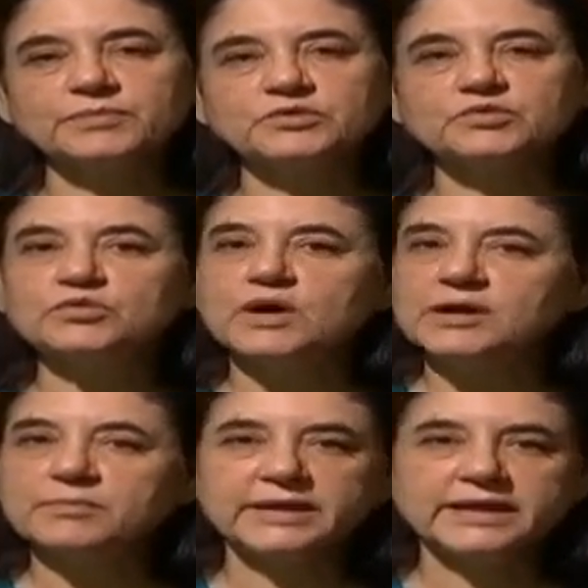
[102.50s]
people who are
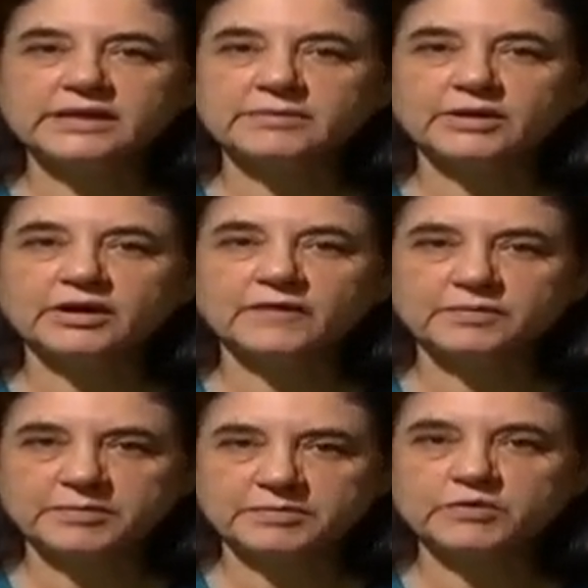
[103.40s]
complaining about other
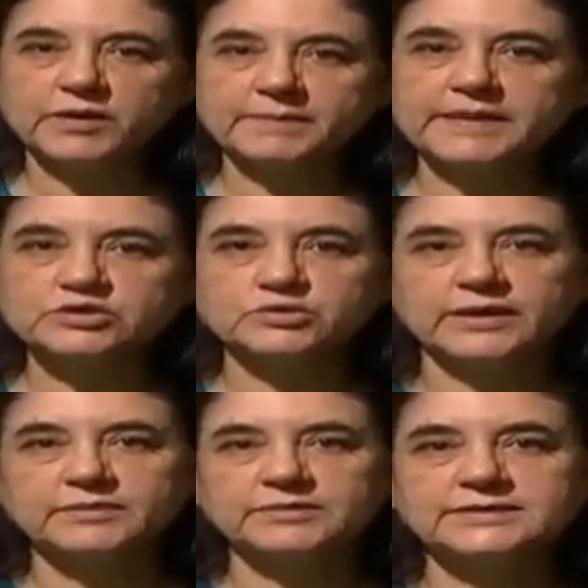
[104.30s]
people who are mean to
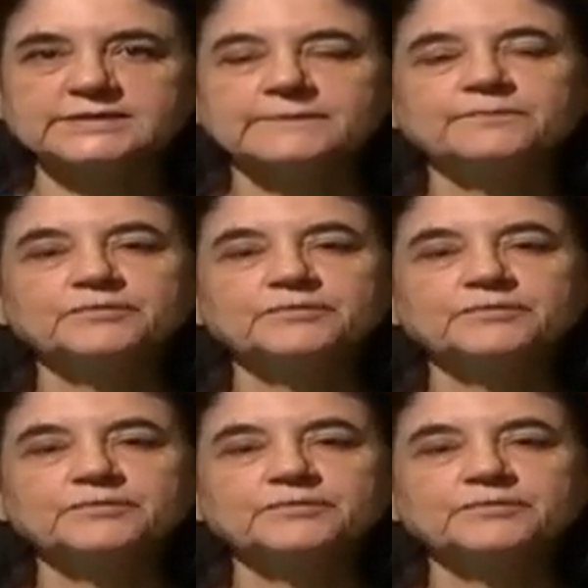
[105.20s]
animals.